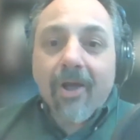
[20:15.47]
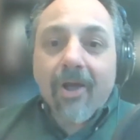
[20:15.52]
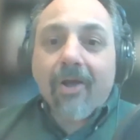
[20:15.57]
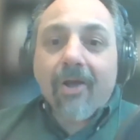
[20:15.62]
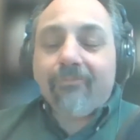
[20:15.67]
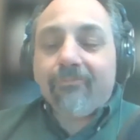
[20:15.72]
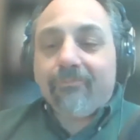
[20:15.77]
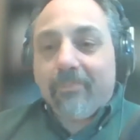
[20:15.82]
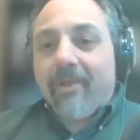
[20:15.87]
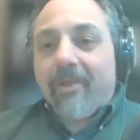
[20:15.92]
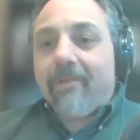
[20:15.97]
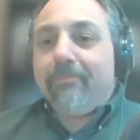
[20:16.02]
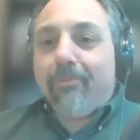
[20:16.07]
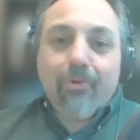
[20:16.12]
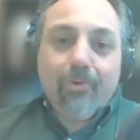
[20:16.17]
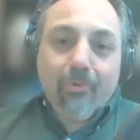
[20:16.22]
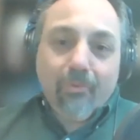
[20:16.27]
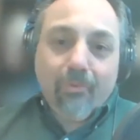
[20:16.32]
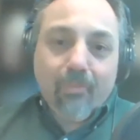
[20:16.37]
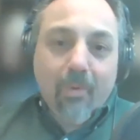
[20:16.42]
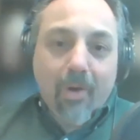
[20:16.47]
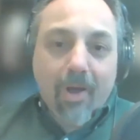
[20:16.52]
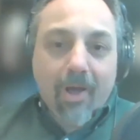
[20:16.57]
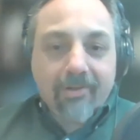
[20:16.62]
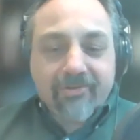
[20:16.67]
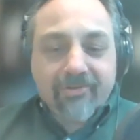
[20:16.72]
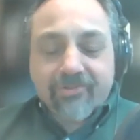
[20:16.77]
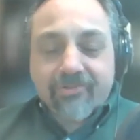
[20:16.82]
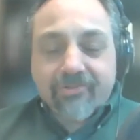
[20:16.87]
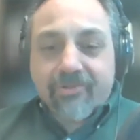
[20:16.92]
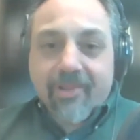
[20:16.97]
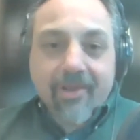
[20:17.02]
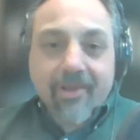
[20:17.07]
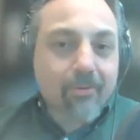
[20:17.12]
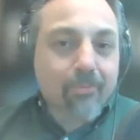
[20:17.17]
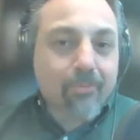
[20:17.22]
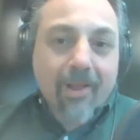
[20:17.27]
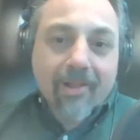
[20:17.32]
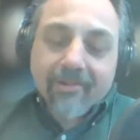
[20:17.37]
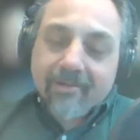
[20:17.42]
of people who watched
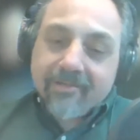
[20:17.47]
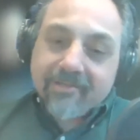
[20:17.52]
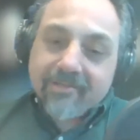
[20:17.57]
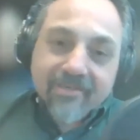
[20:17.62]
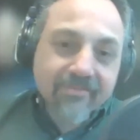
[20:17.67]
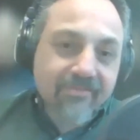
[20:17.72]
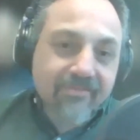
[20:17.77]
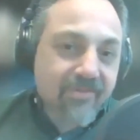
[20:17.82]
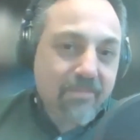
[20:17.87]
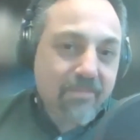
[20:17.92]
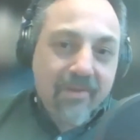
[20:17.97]
their relatives